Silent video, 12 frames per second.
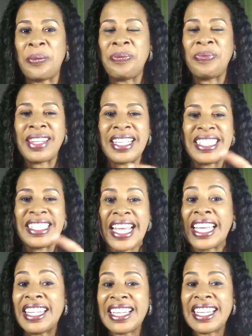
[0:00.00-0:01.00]
take a
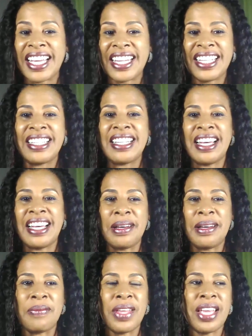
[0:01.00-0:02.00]
look at it.
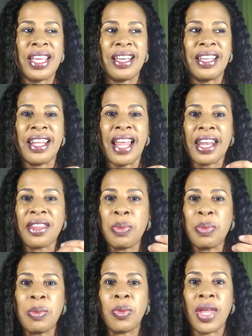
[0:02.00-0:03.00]
A lot of the people
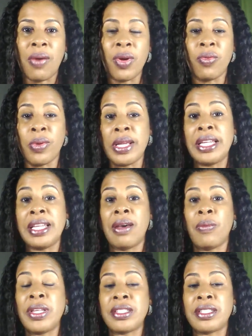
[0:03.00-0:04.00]
that we read and that we
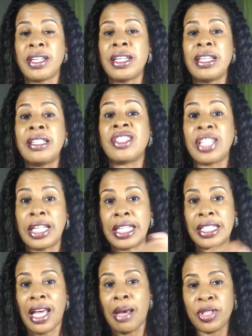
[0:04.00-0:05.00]
study
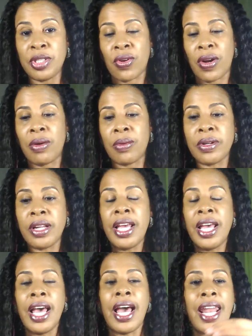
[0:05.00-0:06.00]
Thomas Troward,
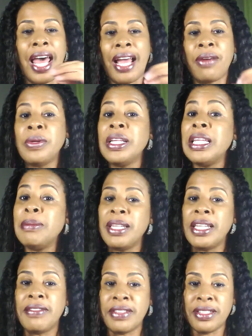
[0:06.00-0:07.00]
and I really believe
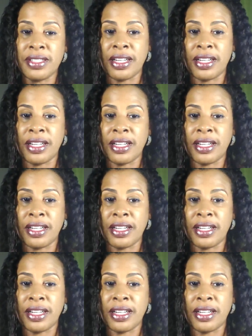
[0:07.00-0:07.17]
in studying